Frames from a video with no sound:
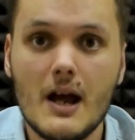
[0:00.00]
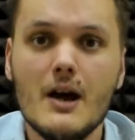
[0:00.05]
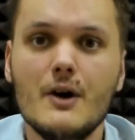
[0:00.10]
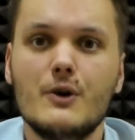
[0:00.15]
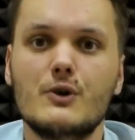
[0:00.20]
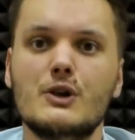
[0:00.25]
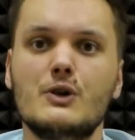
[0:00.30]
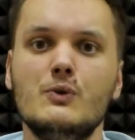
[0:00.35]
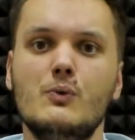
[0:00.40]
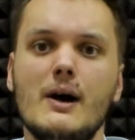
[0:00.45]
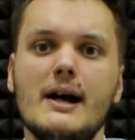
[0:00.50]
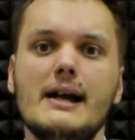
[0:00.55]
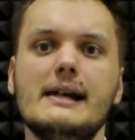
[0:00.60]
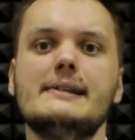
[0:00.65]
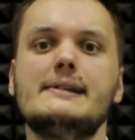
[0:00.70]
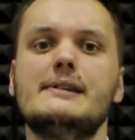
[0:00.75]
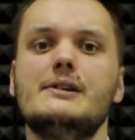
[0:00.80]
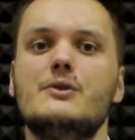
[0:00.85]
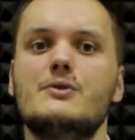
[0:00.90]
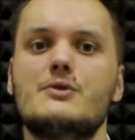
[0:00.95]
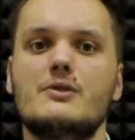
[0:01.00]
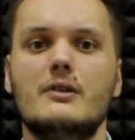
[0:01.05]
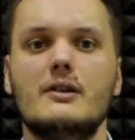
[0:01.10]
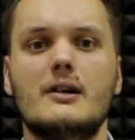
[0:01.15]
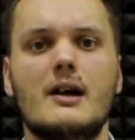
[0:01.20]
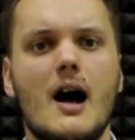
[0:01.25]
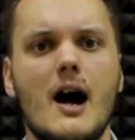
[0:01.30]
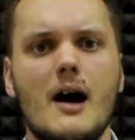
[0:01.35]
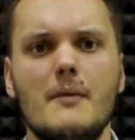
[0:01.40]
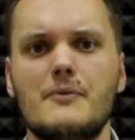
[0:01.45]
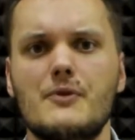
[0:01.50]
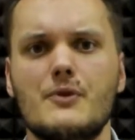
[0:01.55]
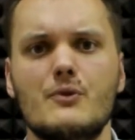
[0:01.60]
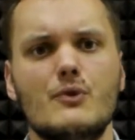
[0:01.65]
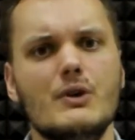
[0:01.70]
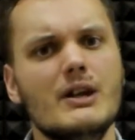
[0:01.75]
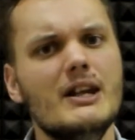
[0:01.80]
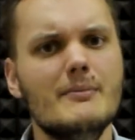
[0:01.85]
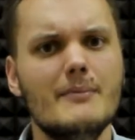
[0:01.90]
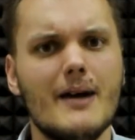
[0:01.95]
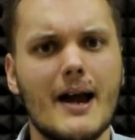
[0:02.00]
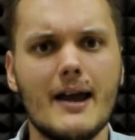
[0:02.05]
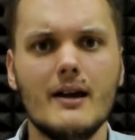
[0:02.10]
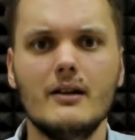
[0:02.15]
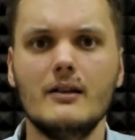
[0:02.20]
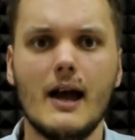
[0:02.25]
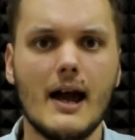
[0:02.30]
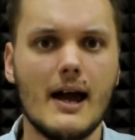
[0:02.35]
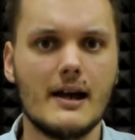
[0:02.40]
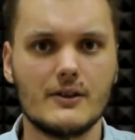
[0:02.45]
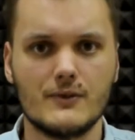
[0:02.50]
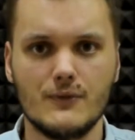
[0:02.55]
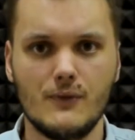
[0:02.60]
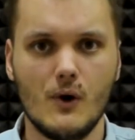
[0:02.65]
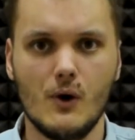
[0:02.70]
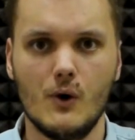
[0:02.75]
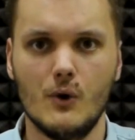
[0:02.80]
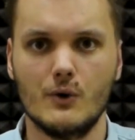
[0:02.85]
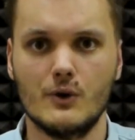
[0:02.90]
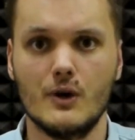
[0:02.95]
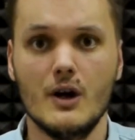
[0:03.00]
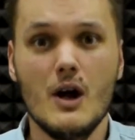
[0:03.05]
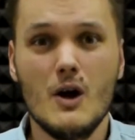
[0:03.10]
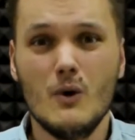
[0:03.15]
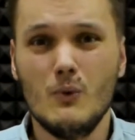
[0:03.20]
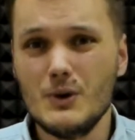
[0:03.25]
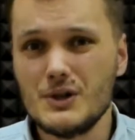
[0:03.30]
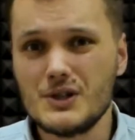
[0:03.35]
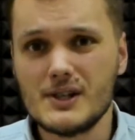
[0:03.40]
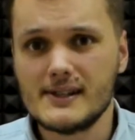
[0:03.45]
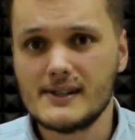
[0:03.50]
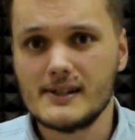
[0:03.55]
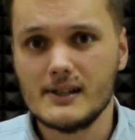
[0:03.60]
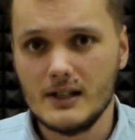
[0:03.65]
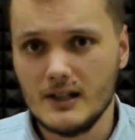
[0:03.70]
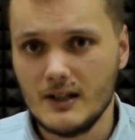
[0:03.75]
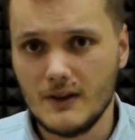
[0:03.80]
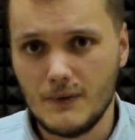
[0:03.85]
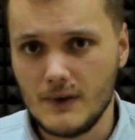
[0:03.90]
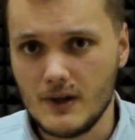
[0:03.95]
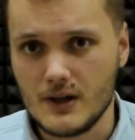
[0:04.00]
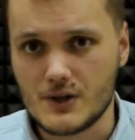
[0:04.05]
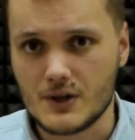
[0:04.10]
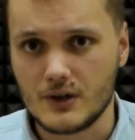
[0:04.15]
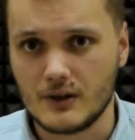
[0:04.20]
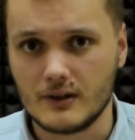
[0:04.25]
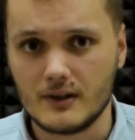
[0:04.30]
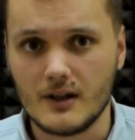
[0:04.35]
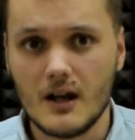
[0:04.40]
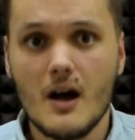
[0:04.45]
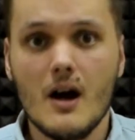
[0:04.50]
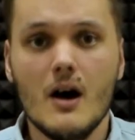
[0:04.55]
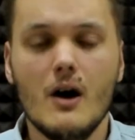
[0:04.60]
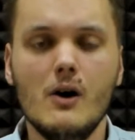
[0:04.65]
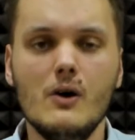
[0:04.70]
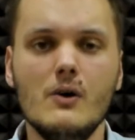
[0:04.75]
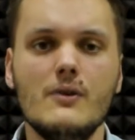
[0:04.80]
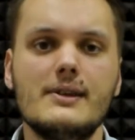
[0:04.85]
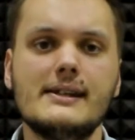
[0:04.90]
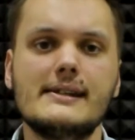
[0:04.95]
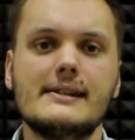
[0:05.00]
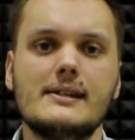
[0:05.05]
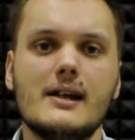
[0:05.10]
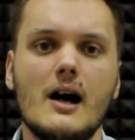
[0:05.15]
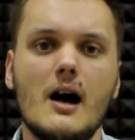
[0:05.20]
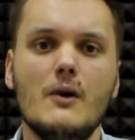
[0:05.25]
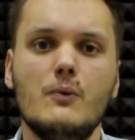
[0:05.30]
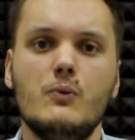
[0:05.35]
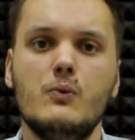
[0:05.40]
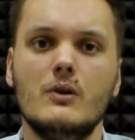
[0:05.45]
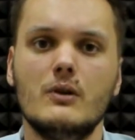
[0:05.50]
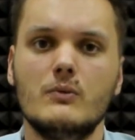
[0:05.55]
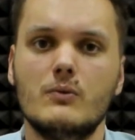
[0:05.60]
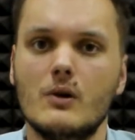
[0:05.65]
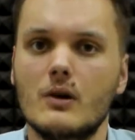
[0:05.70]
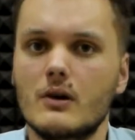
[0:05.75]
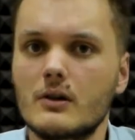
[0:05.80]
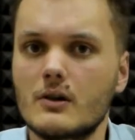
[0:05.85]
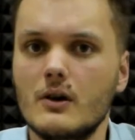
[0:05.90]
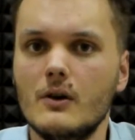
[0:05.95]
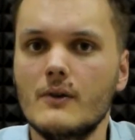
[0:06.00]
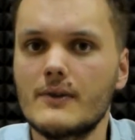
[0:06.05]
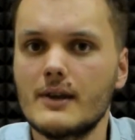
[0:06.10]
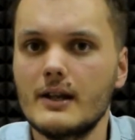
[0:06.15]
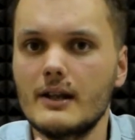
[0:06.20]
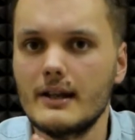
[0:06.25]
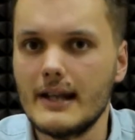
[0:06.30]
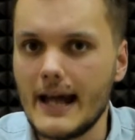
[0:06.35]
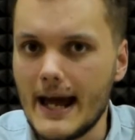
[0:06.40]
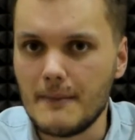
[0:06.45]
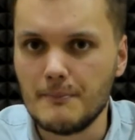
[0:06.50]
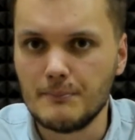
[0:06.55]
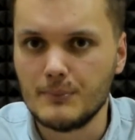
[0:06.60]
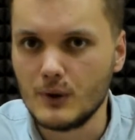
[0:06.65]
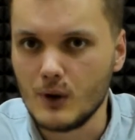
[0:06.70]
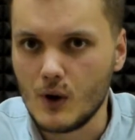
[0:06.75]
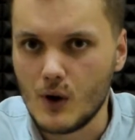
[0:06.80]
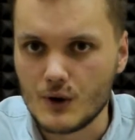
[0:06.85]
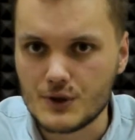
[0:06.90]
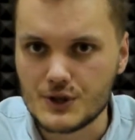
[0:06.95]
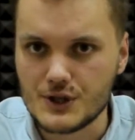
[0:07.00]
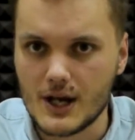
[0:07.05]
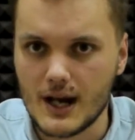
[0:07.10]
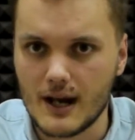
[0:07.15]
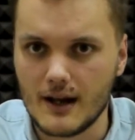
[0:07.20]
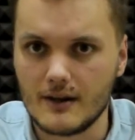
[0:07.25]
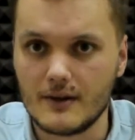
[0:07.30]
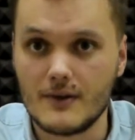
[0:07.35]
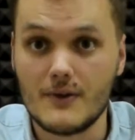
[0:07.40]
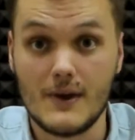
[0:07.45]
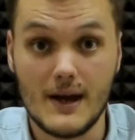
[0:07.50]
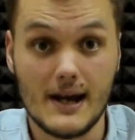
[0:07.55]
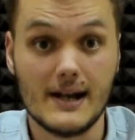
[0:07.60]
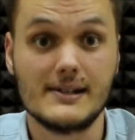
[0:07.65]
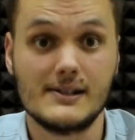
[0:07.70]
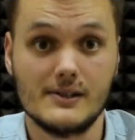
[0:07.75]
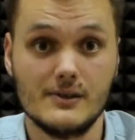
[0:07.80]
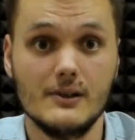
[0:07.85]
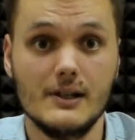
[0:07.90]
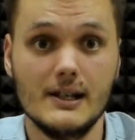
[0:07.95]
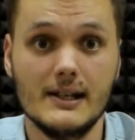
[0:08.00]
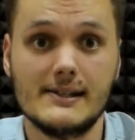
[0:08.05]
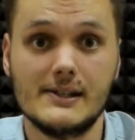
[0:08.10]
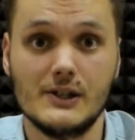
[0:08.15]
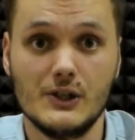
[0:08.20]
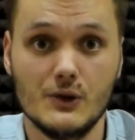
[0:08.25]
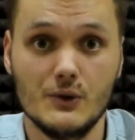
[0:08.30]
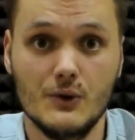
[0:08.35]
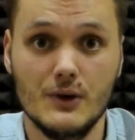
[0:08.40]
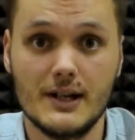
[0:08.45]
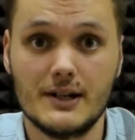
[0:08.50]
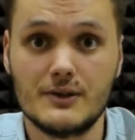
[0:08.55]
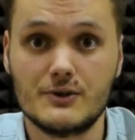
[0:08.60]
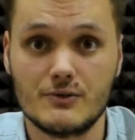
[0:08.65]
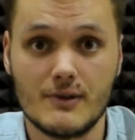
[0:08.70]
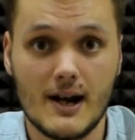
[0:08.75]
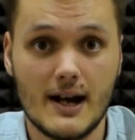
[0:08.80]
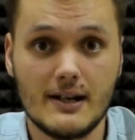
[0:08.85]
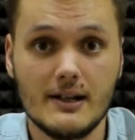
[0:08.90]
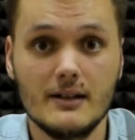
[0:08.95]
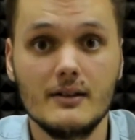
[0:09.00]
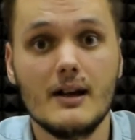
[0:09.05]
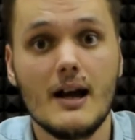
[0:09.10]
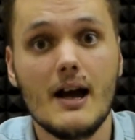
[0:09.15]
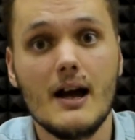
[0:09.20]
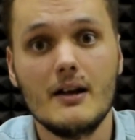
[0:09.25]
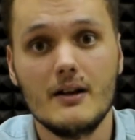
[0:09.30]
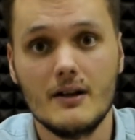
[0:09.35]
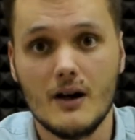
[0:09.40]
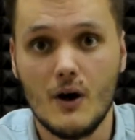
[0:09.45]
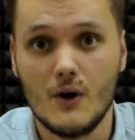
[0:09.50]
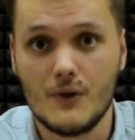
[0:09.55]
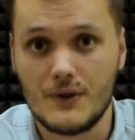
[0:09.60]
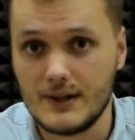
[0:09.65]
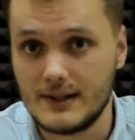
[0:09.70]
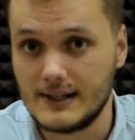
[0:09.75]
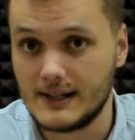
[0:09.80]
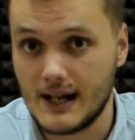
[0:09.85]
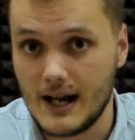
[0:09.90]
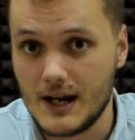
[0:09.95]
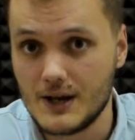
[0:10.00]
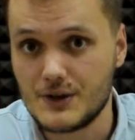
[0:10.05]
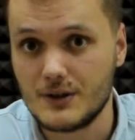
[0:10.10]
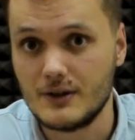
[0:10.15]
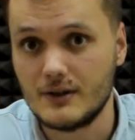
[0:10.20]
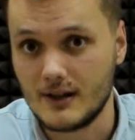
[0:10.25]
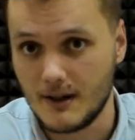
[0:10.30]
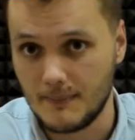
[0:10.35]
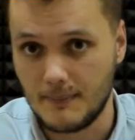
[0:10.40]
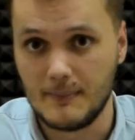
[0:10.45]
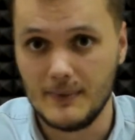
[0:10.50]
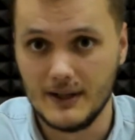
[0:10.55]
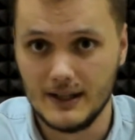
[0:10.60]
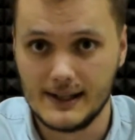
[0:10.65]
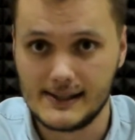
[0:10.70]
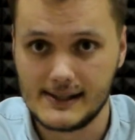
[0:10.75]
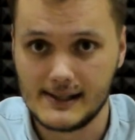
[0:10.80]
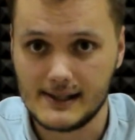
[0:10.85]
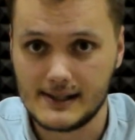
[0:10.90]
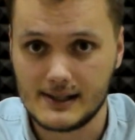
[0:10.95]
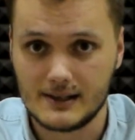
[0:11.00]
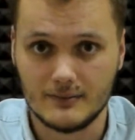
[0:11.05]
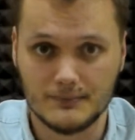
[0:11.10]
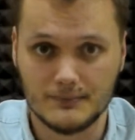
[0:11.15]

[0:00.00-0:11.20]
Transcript: Requests usually come through email and phone, which is inefficient. All this stuff will work on the NEM blockchain, thanks to its unique tracking and authentication capabilities.